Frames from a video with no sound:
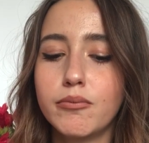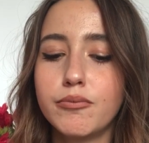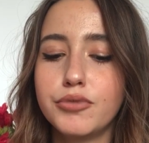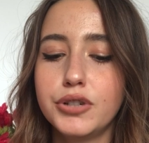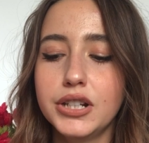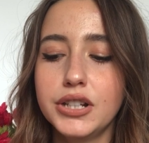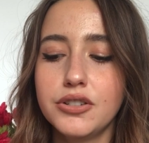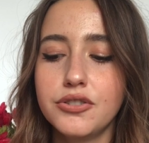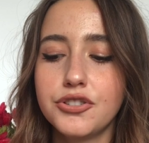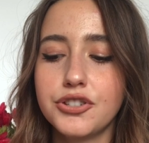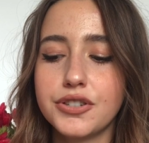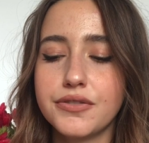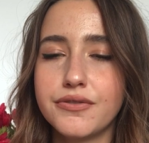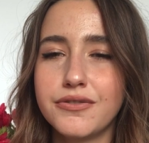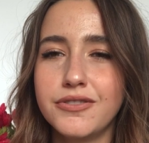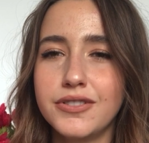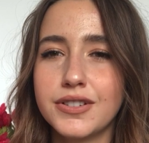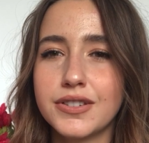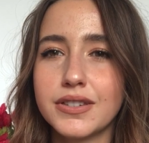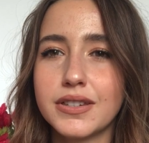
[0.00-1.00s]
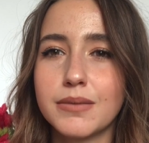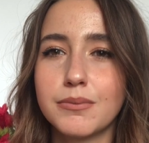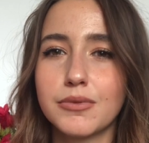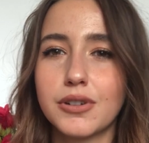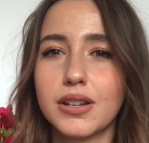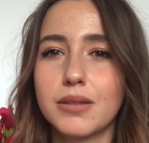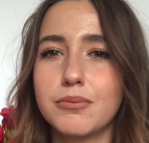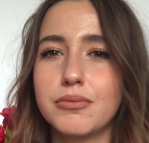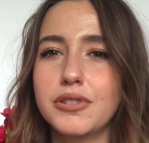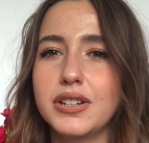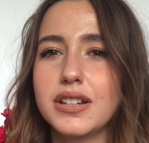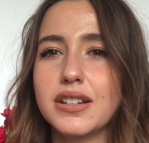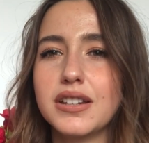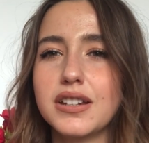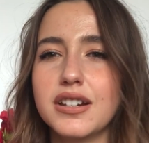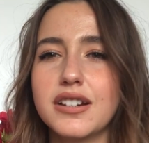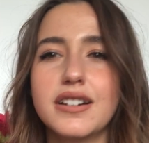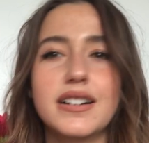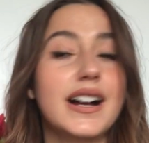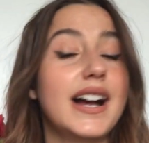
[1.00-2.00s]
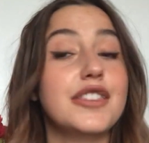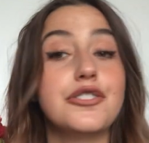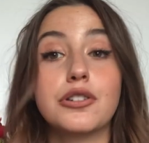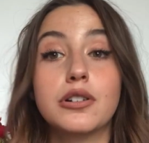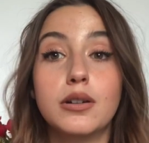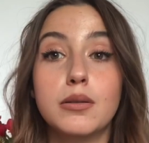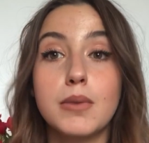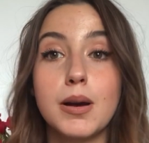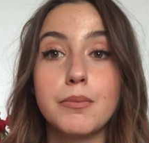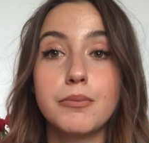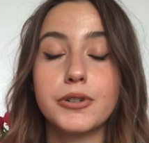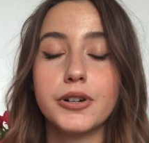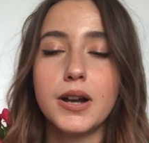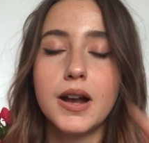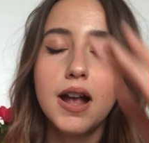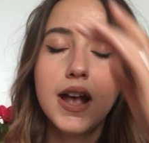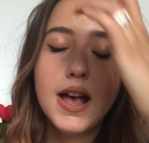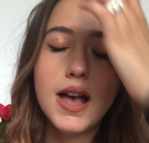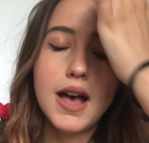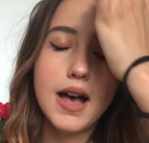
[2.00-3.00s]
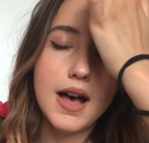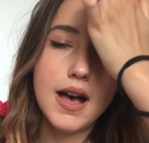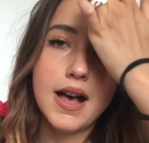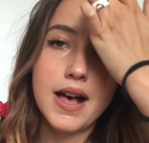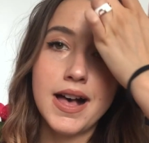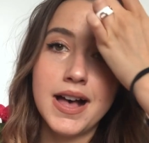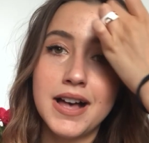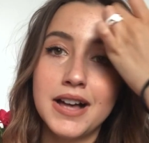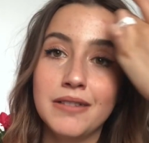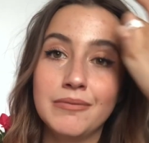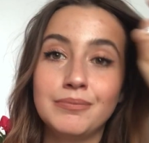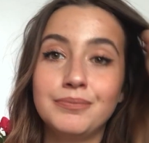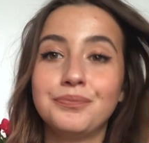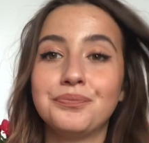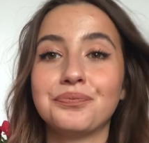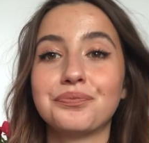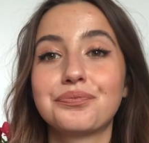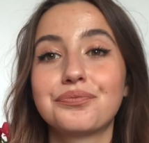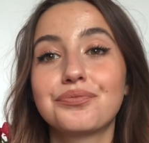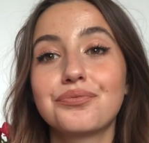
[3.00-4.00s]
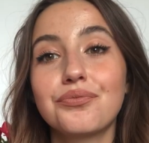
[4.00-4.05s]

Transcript: Pretty huge difference. I'm gonna put it here. I don't remember. And